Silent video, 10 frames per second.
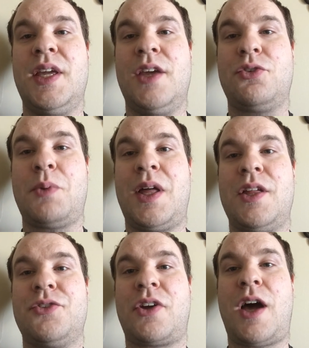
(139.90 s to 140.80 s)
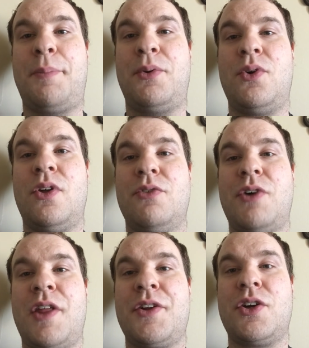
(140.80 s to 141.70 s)
as well as a couple of
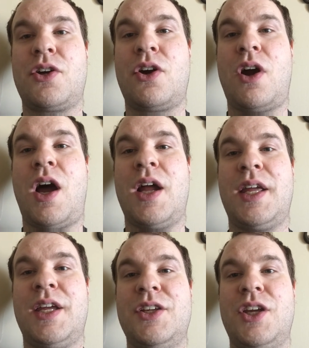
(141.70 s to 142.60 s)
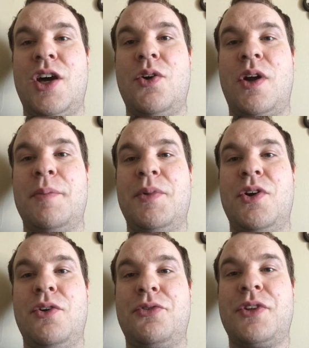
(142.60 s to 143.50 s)
other karate and yoga
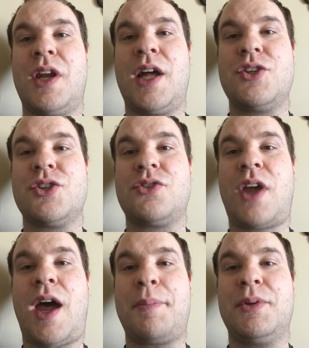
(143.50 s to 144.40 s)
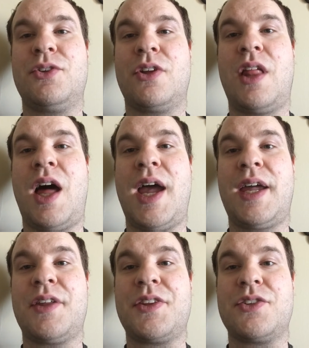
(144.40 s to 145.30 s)
moves that I just happened to
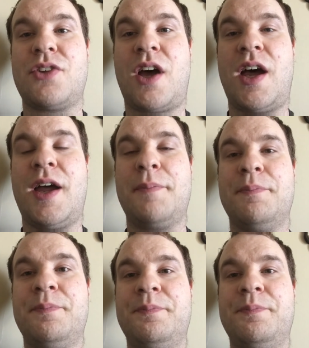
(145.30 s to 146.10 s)
like at the time.